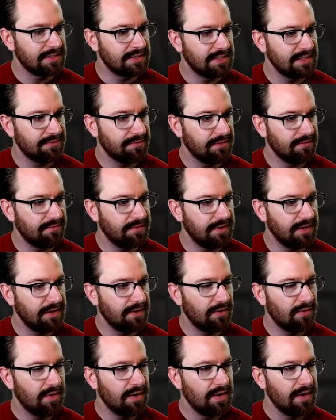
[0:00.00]
different
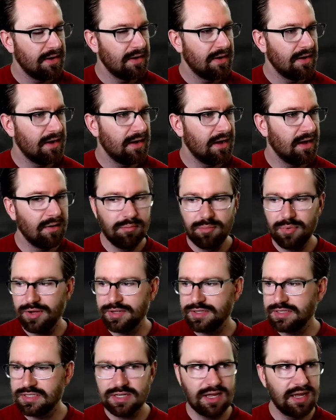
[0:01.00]
video, um,
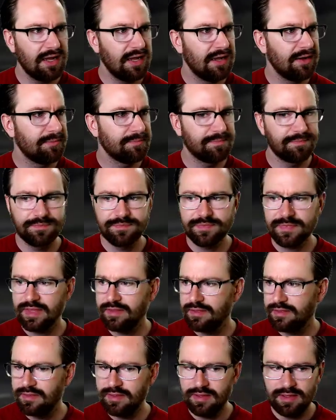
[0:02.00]
but uh,
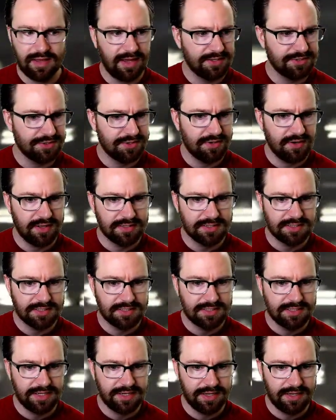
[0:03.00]
the astronauts
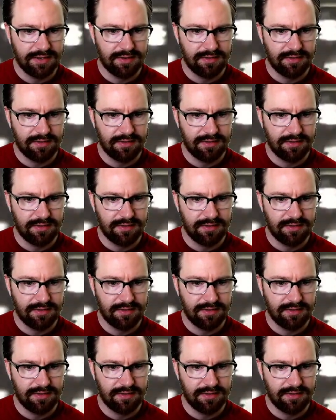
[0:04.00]
did